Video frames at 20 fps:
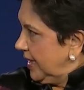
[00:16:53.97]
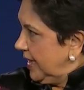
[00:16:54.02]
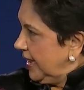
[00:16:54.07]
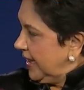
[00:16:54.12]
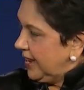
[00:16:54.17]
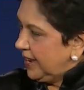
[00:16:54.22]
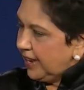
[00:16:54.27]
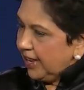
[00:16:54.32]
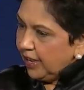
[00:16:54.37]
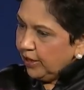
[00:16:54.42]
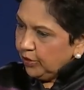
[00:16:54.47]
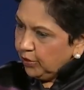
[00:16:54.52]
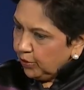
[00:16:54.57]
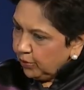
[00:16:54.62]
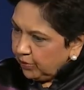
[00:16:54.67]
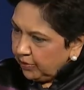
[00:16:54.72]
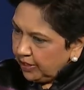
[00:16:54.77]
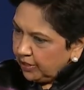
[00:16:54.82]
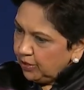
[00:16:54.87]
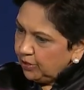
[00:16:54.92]
and how you
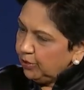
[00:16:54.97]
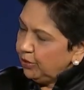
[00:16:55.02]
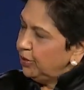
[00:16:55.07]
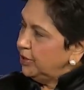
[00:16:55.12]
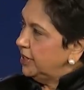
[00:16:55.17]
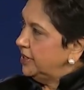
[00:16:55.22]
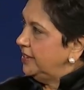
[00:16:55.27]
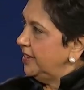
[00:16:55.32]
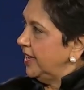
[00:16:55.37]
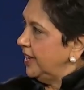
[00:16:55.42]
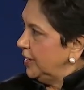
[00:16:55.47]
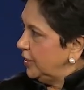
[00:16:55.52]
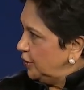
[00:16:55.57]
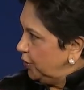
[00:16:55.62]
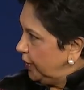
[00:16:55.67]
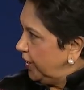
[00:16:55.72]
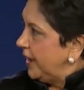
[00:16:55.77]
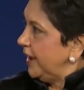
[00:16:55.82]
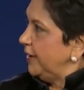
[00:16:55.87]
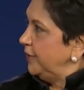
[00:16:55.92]
retool the talent
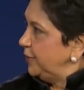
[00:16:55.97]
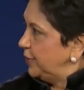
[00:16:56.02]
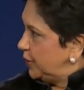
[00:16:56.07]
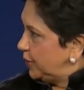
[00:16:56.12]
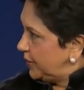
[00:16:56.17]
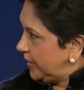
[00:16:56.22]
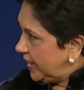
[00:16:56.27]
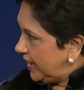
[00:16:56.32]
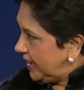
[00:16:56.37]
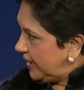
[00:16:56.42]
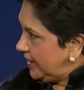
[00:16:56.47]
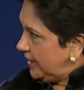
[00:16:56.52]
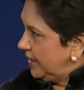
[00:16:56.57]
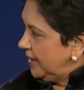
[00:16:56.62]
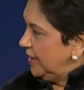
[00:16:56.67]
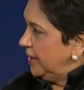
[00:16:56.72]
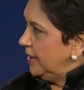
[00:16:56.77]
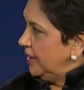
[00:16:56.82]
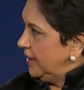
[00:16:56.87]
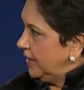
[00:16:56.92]
you have today
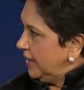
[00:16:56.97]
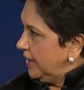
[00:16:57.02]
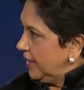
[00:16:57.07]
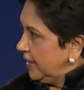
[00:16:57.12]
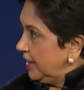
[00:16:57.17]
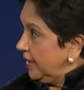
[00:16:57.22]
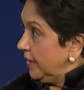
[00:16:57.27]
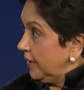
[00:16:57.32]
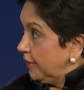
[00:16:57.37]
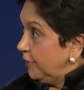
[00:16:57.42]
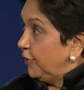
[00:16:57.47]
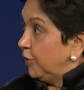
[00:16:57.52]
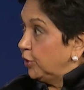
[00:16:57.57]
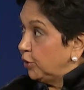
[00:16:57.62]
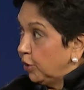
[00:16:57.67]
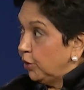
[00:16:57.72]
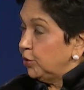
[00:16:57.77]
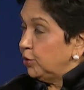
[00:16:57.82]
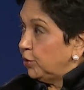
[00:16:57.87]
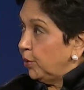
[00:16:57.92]
for
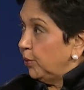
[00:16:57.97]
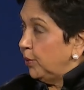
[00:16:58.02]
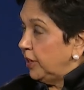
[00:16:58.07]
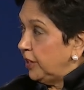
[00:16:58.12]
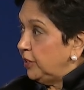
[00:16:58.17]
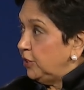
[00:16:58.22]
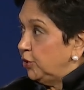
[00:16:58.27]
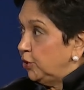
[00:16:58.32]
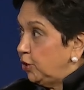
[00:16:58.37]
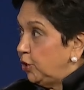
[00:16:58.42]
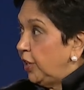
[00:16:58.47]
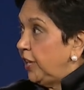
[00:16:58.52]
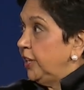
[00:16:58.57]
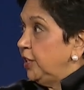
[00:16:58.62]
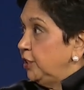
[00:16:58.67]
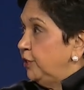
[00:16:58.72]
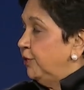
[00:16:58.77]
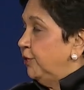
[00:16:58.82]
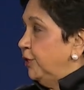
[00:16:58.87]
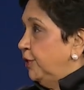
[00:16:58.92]
those who are willing to
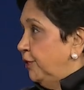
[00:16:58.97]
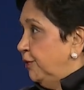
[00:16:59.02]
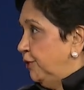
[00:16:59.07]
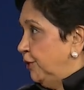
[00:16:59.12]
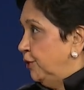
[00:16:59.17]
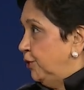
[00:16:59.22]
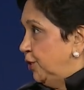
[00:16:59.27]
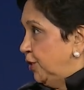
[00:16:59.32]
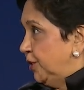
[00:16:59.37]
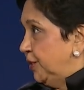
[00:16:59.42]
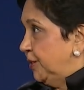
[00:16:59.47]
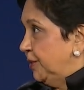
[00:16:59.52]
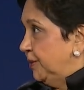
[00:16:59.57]
change for the future.